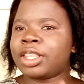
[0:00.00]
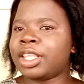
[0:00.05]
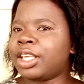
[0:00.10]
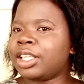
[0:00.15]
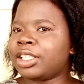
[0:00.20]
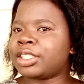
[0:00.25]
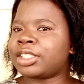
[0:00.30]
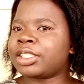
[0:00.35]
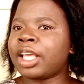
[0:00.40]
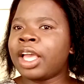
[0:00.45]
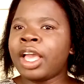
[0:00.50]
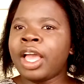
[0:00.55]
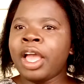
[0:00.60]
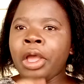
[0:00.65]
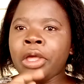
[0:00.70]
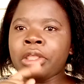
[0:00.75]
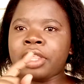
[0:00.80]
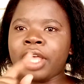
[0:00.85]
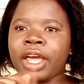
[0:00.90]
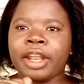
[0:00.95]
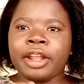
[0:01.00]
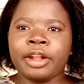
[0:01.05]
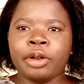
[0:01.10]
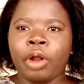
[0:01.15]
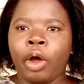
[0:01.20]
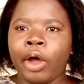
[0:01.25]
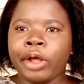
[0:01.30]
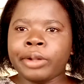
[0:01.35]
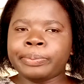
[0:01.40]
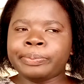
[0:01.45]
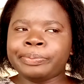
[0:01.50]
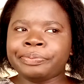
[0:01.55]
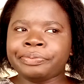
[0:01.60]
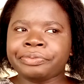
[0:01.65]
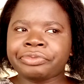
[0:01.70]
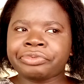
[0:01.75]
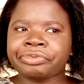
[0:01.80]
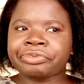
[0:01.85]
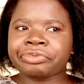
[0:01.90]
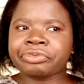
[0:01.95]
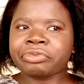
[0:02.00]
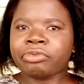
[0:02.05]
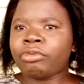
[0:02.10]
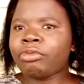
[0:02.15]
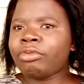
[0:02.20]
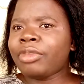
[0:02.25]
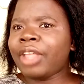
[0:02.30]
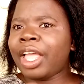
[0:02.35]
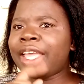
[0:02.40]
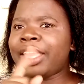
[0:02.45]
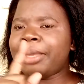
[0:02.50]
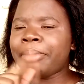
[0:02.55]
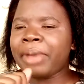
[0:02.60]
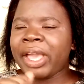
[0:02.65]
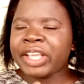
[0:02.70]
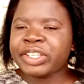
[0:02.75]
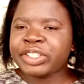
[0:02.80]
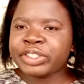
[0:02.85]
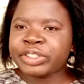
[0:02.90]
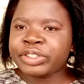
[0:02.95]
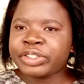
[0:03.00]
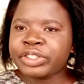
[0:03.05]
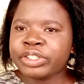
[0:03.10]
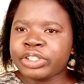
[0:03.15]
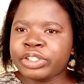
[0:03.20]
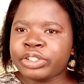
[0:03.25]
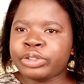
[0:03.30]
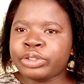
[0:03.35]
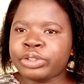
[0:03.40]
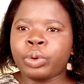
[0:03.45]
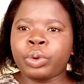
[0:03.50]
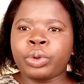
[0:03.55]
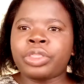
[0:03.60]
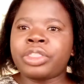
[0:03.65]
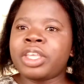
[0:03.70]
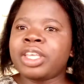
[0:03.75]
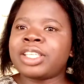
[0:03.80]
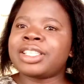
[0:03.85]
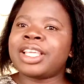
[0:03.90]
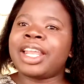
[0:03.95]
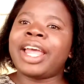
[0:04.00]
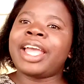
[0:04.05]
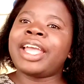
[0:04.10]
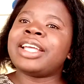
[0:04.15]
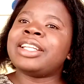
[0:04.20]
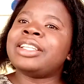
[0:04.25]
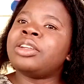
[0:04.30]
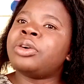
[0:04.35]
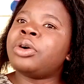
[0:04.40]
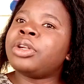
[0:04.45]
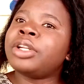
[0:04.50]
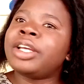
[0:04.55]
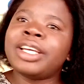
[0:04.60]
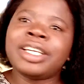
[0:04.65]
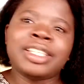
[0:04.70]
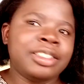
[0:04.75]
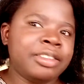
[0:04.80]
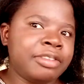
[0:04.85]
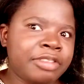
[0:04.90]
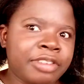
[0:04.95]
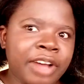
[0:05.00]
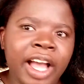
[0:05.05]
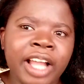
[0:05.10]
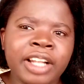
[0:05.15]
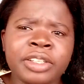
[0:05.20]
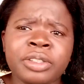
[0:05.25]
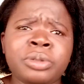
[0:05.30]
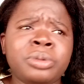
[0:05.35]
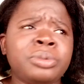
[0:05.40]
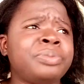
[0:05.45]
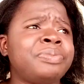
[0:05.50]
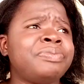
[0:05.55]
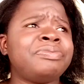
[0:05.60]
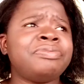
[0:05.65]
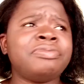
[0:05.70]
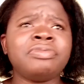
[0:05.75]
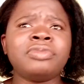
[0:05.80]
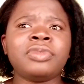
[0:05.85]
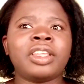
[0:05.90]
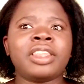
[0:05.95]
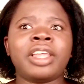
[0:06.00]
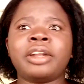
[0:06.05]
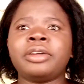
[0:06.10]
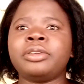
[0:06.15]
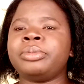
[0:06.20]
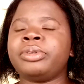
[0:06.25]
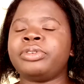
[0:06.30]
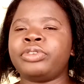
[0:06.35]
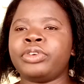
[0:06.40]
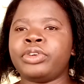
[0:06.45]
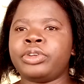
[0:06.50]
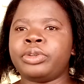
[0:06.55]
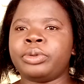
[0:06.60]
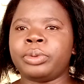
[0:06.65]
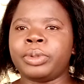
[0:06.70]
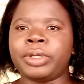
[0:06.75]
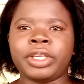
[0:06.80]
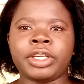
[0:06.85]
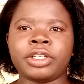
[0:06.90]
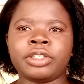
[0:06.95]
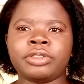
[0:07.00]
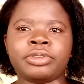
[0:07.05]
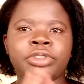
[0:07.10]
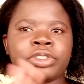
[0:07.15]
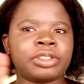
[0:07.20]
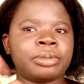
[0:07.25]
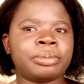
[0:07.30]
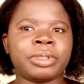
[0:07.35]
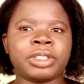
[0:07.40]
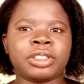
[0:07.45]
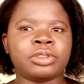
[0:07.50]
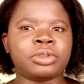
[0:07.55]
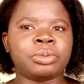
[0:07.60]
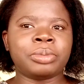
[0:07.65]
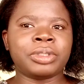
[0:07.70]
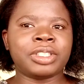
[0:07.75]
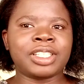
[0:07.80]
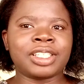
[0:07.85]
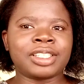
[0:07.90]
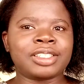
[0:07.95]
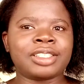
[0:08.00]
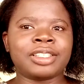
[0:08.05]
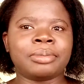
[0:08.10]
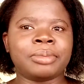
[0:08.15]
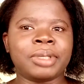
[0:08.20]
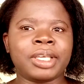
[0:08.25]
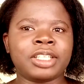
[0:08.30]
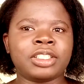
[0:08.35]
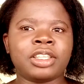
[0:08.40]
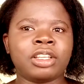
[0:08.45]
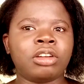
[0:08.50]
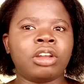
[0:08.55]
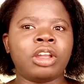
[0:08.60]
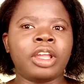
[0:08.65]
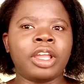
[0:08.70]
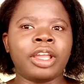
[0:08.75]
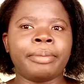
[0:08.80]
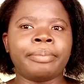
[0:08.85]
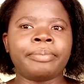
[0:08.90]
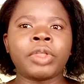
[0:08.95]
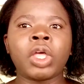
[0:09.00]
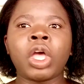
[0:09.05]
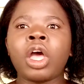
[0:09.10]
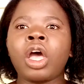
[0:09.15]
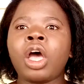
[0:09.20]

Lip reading: things that are not emergencies or things that are not adding value. That would be very weird for somebody to be texting me at 3 a.m.